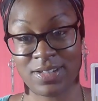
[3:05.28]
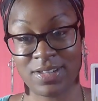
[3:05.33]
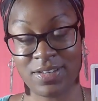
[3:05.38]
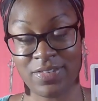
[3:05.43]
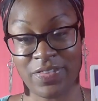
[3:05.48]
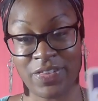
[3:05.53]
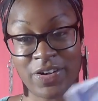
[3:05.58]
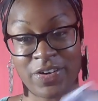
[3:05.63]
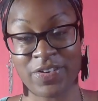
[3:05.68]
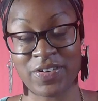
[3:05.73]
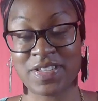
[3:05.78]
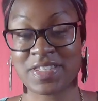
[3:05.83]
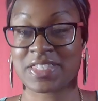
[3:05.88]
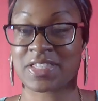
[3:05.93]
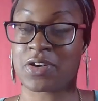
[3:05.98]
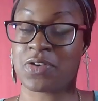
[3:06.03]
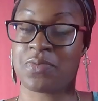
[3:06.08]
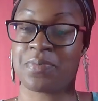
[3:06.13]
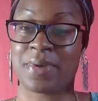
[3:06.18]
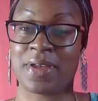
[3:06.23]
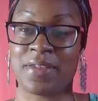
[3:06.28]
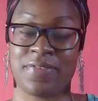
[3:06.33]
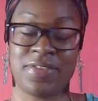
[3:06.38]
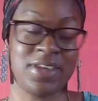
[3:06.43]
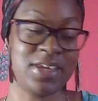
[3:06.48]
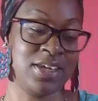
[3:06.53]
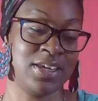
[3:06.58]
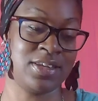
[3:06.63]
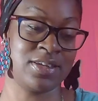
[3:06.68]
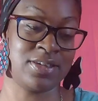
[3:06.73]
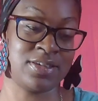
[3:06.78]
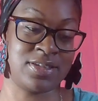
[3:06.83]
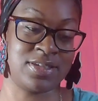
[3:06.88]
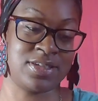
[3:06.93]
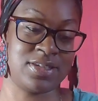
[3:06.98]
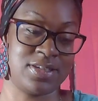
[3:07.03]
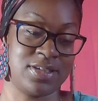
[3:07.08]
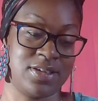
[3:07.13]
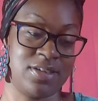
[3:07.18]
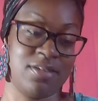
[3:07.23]
There is hope at the end
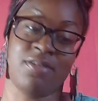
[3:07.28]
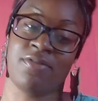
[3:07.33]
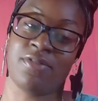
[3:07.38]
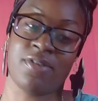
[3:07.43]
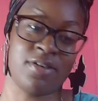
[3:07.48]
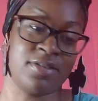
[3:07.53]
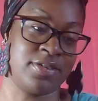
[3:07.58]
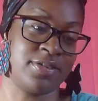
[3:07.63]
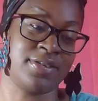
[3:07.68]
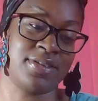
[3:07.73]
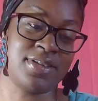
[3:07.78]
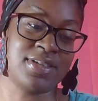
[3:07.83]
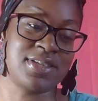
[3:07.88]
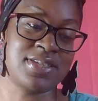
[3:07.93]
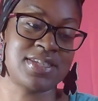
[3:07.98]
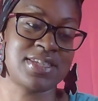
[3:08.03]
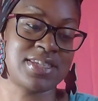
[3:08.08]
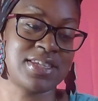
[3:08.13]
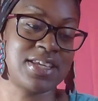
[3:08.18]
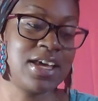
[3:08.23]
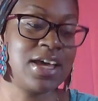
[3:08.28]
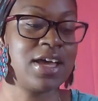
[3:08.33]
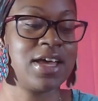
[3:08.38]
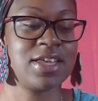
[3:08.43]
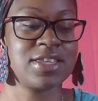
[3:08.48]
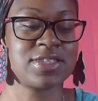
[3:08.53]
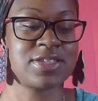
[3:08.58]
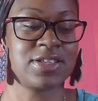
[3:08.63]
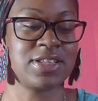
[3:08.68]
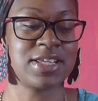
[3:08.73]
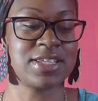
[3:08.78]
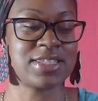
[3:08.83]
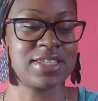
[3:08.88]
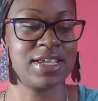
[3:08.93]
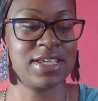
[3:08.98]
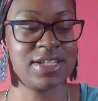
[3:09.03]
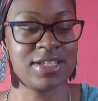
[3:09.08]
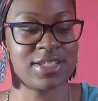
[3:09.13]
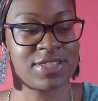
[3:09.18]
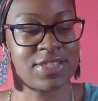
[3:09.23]
of all of this. So let's
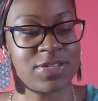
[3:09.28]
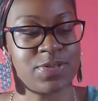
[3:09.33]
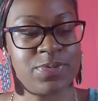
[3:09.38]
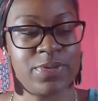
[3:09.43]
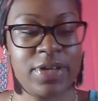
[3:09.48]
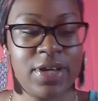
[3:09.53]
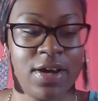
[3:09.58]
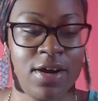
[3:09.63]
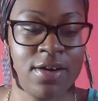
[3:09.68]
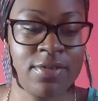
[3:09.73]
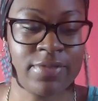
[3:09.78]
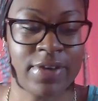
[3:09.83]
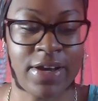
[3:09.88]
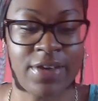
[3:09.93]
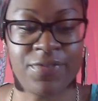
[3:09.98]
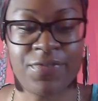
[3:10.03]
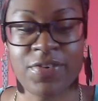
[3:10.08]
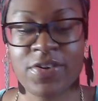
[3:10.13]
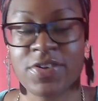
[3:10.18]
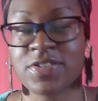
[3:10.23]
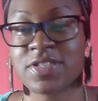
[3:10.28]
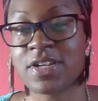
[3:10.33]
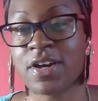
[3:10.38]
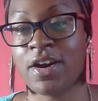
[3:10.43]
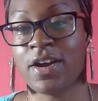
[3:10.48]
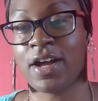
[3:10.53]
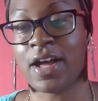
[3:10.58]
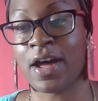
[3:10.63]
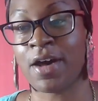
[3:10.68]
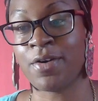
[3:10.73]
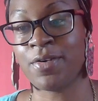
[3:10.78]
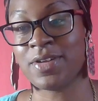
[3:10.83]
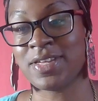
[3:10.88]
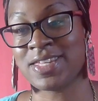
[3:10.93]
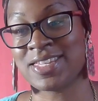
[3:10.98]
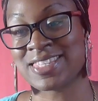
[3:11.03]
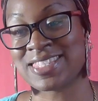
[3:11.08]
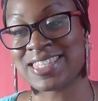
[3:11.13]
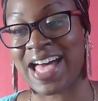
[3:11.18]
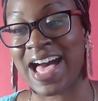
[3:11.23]
get into it. All right. First card out
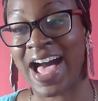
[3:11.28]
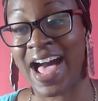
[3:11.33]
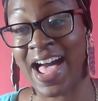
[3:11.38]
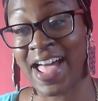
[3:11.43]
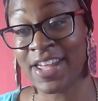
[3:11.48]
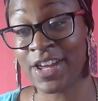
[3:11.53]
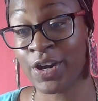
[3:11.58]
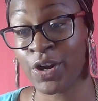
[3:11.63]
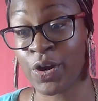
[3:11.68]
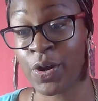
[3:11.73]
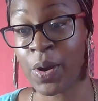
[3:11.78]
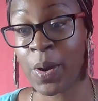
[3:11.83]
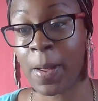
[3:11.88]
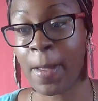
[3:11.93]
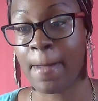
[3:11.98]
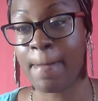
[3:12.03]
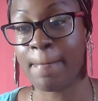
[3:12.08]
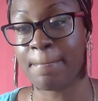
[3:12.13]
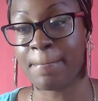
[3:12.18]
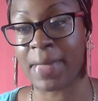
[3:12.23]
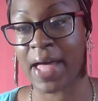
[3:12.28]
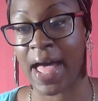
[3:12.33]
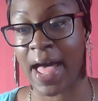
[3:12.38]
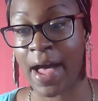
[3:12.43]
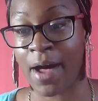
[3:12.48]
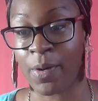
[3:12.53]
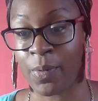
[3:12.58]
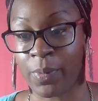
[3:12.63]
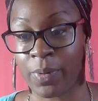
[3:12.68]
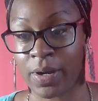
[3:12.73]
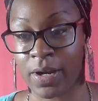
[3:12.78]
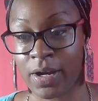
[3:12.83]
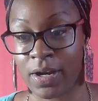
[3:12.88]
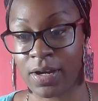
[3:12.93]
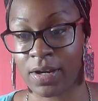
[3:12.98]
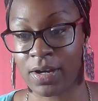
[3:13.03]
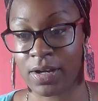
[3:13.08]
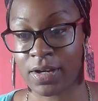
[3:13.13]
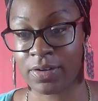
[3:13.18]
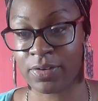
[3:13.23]
is Higher
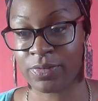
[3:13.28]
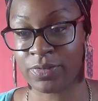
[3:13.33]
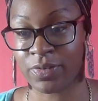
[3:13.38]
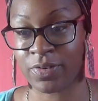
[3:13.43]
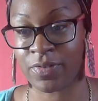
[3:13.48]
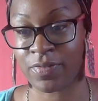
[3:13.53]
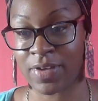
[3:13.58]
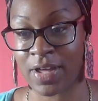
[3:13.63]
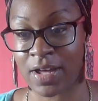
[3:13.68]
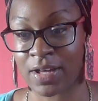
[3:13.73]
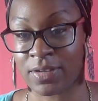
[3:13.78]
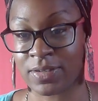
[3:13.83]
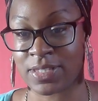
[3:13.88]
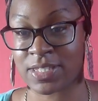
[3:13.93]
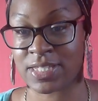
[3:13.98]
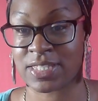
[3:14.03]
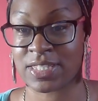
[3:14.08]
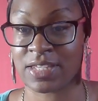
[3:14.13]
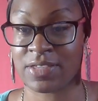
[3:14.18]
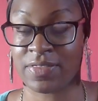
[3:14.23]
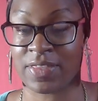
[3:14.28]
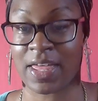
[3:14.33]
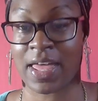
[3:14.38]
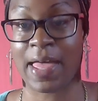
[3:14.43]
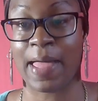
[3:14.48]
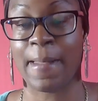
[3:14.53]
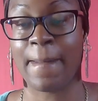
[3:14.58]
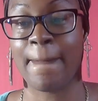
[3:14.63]
Power. I don't know if y'all can see that.